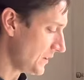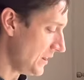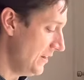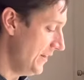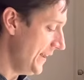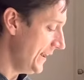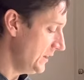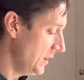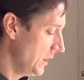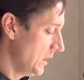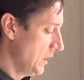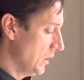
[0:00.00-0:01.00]
Then
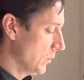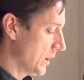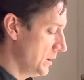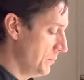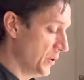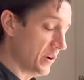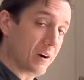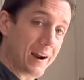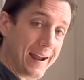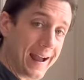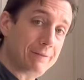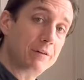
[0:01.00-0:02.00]
we're gonna put our
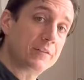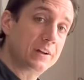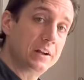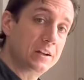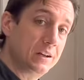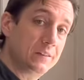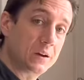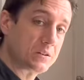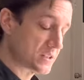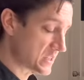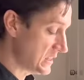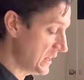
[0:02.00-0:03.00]
half of an onion in there,
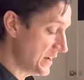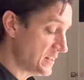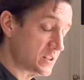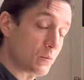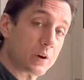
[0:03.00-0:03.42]
sliced.